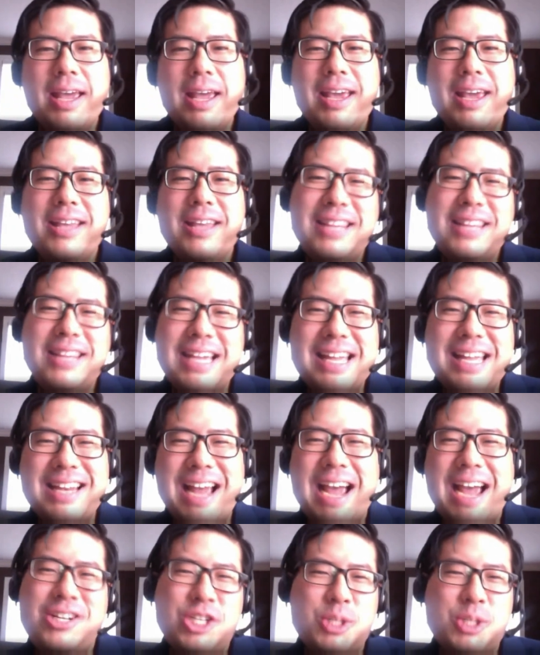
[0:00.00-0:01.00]
And then
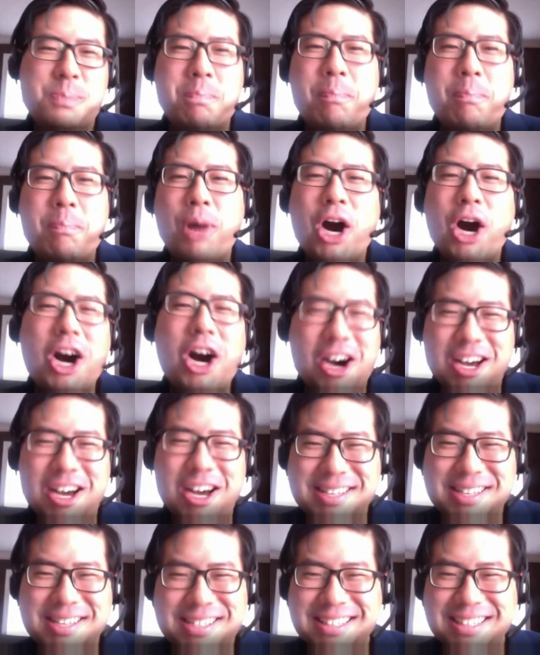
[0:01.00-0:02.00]
I just
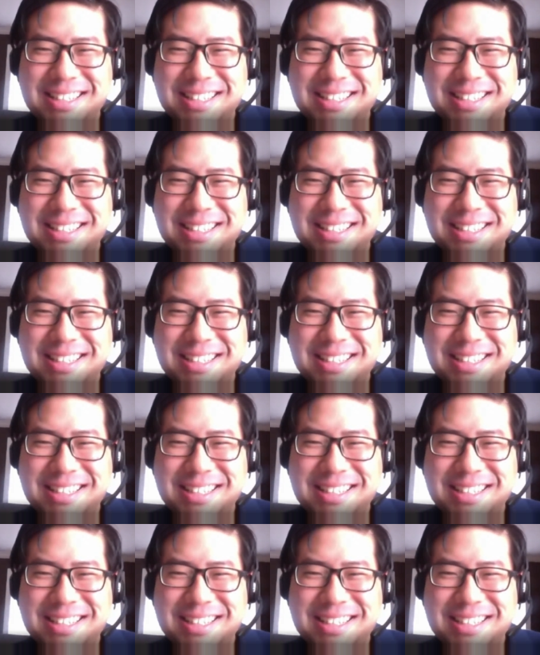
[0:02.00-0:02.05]
pause.